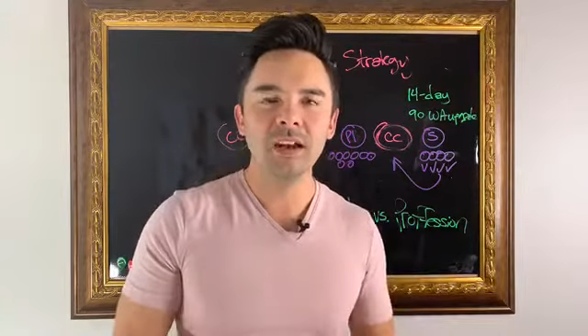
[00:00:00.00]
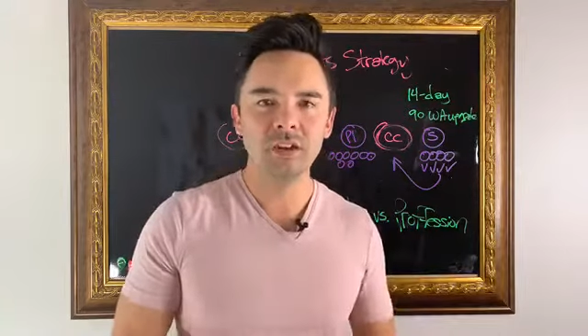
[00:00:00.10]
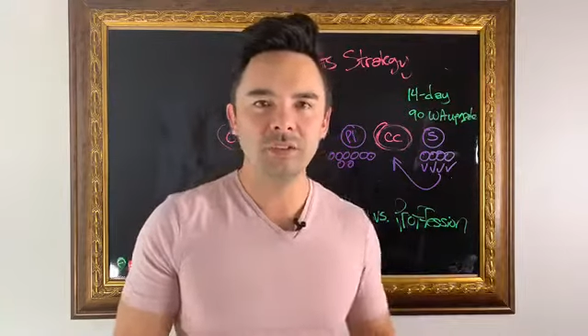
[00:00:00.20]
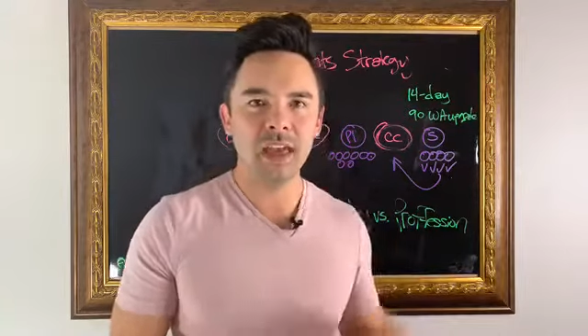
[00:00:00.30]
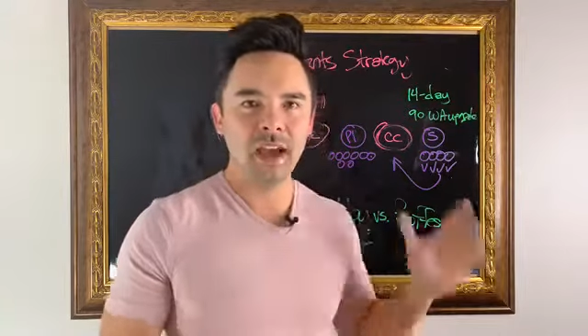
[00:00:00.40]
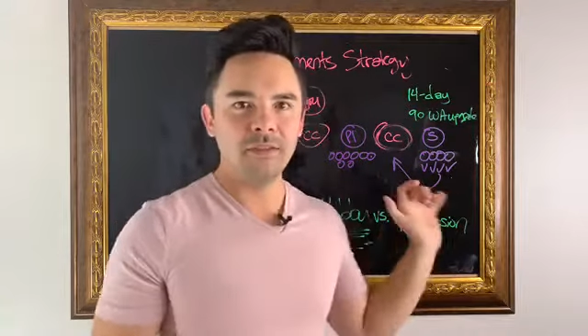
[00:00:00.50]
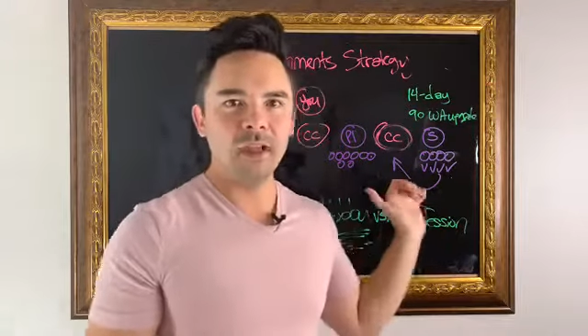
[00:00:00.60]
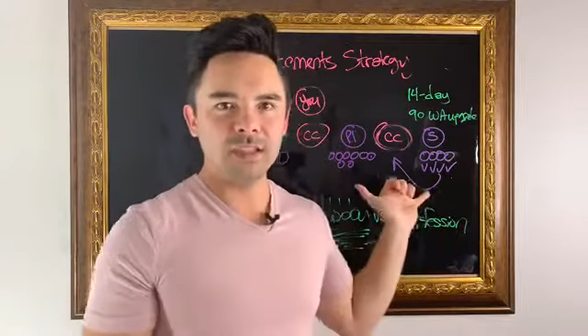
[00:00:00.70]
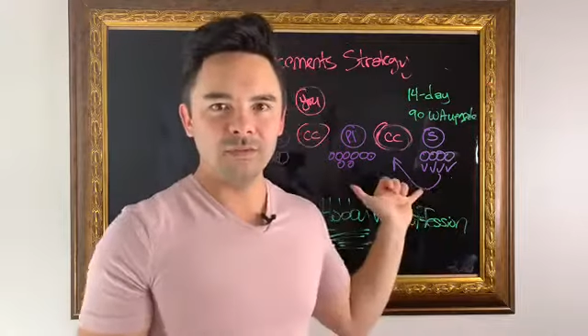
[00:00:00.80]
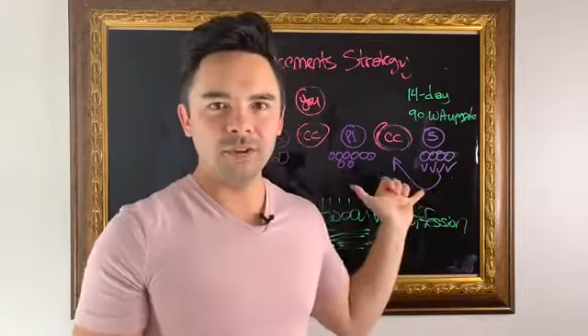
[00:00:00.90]
Do they have
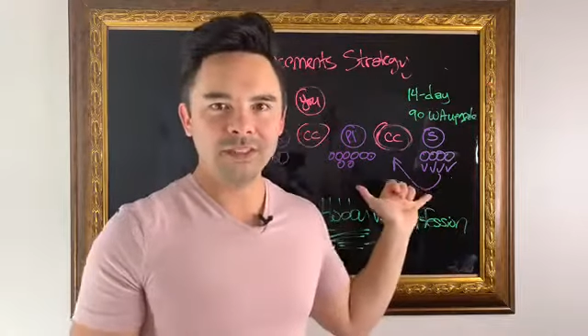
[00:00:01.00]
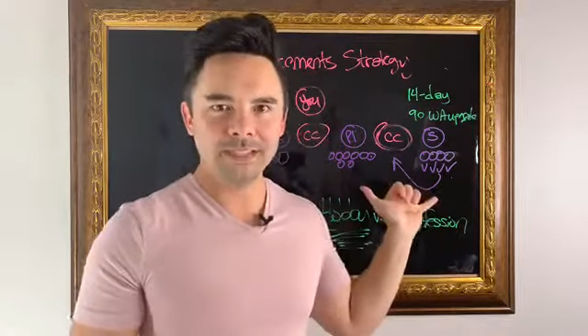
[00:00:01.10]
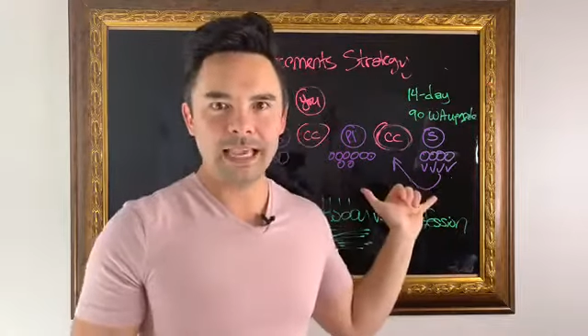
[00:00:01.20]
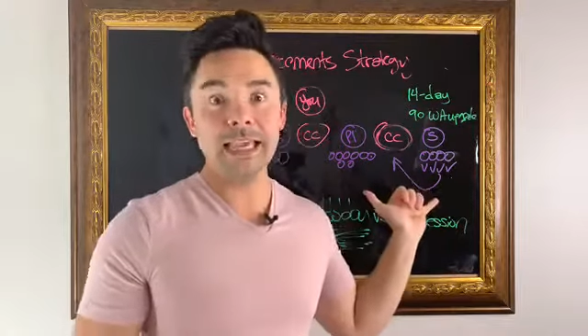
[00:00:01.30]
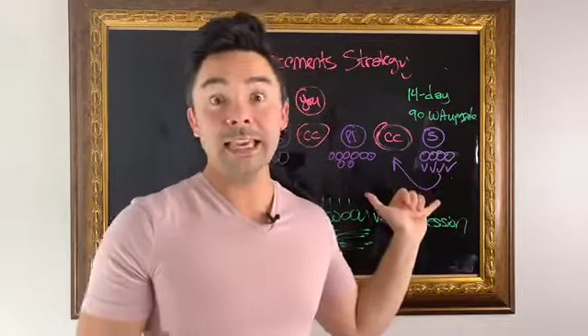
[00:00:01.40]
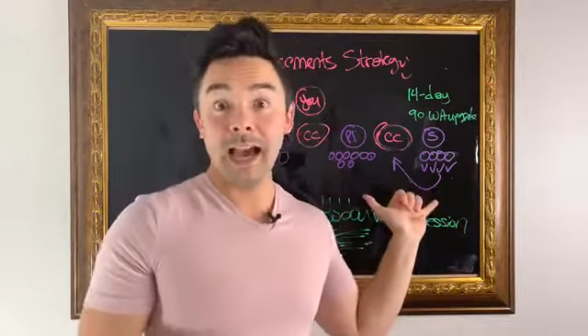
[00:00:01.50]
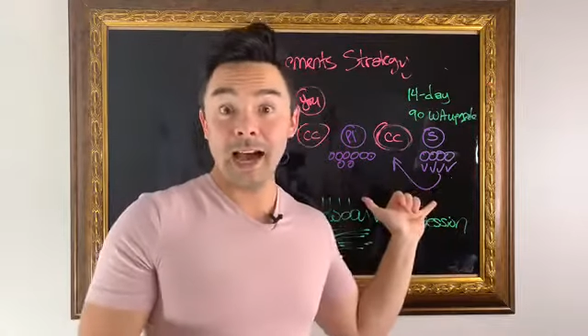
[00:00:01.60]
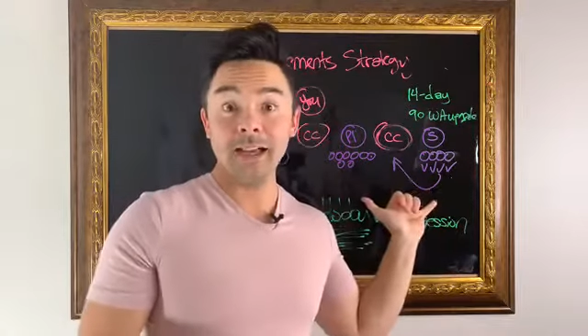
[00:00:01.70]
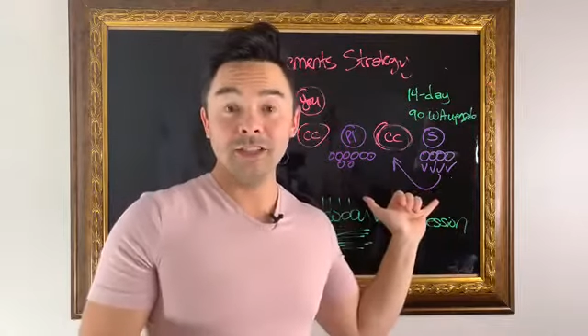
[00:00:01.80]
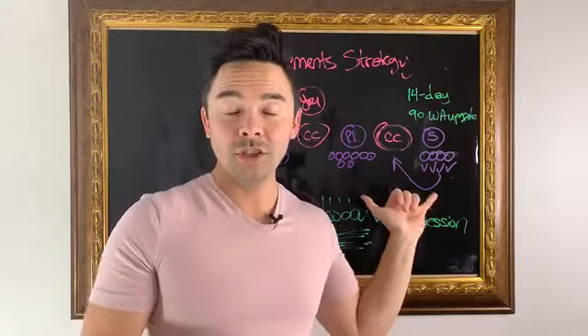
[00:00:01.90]
lots of risks?
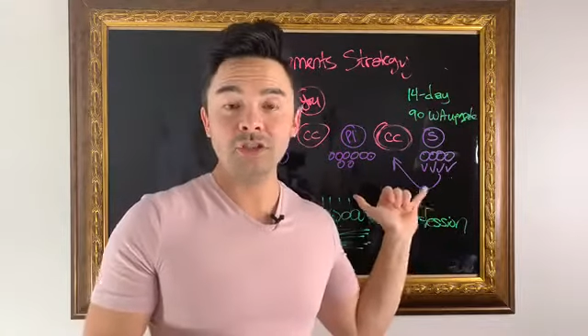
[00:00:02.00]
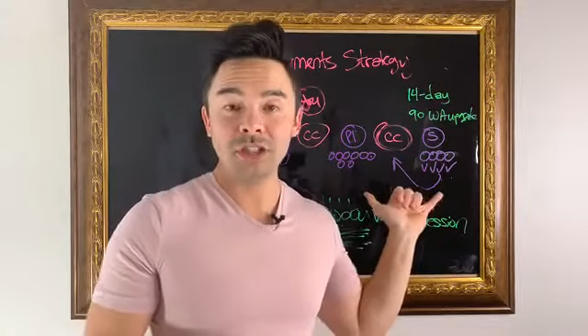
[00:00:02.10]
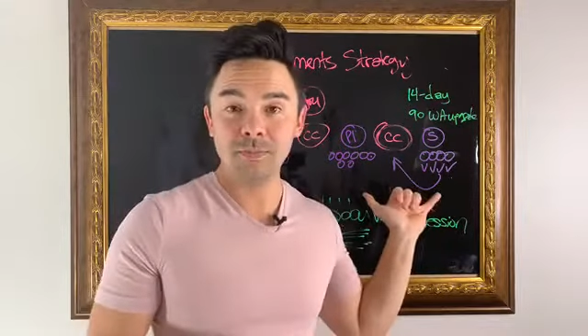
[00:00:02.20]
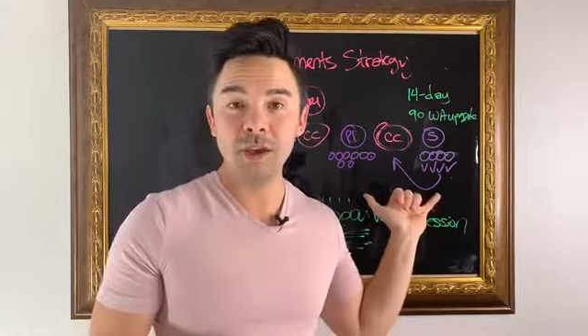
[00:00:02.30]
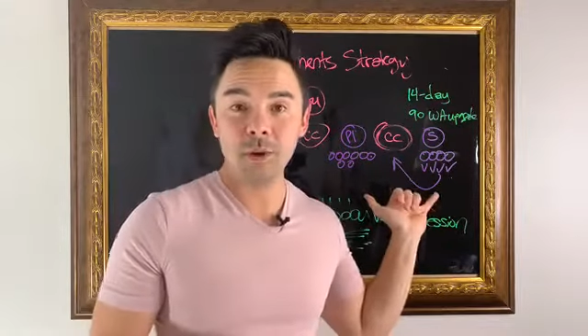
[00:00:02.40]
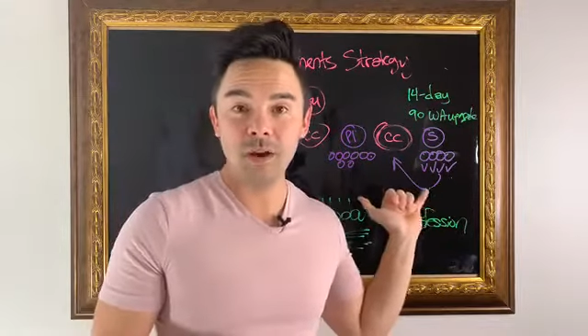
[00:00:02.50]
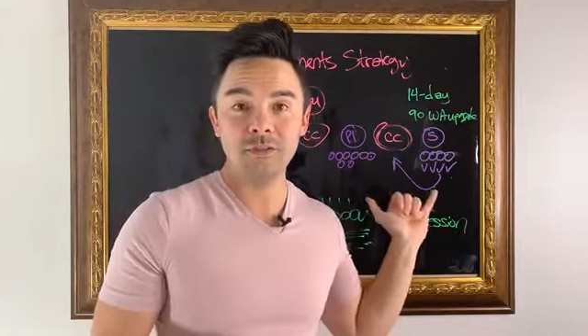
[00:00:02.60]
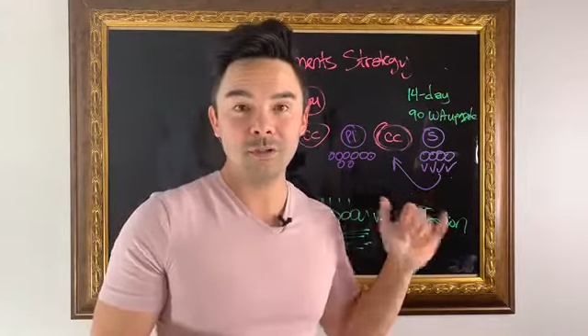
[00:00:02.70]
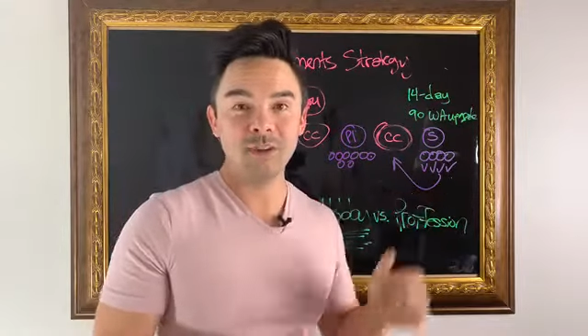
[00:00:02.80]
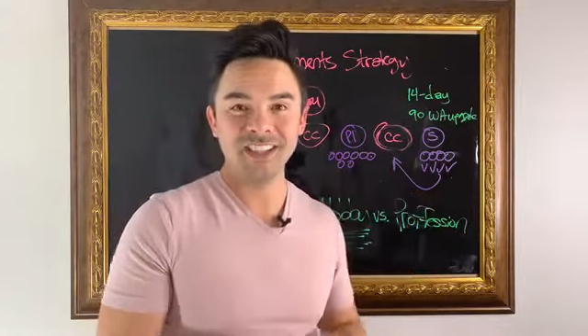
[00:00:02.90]
Yeah. So just be aware of
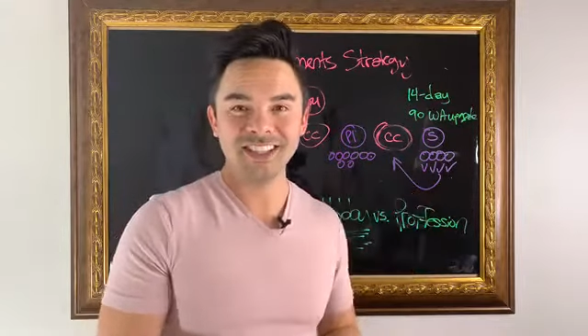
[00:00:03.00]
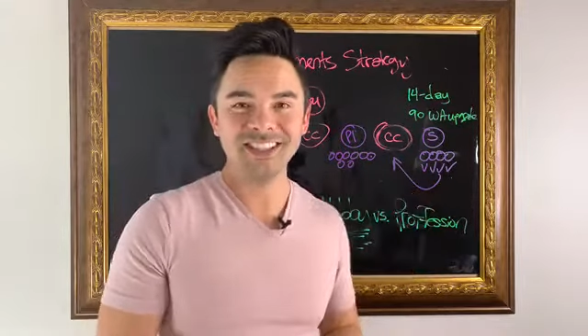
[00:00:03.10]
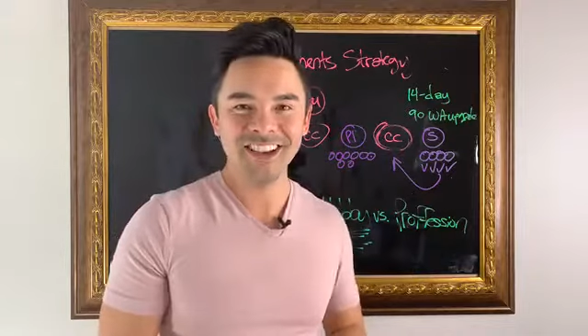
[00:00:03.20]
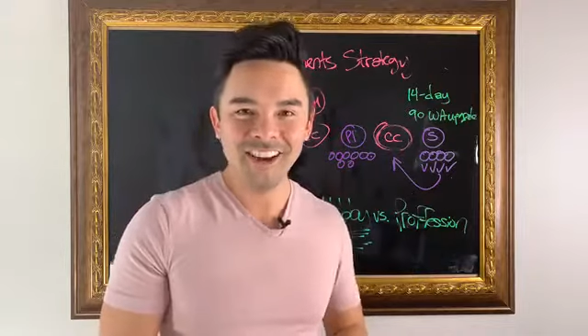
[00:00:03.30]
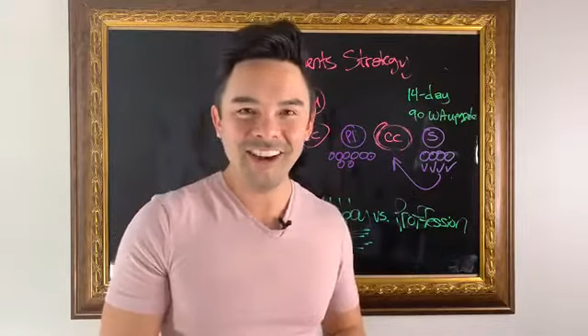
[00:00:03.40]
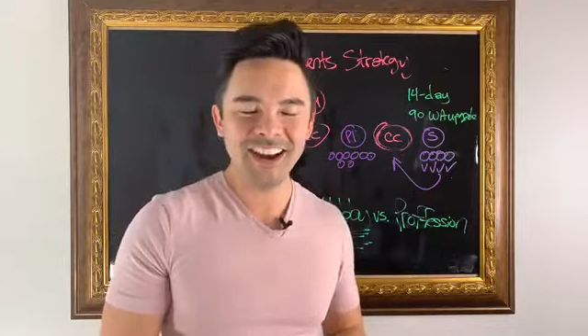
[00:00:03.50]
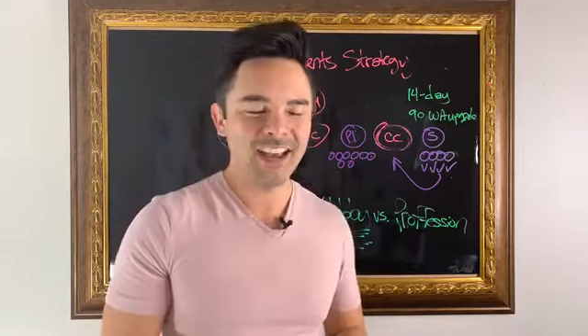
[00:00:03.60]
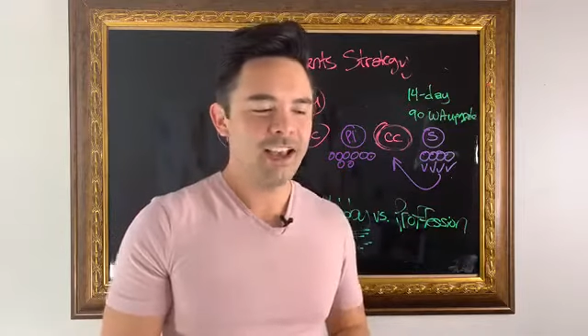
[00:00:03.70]
the risks. All right.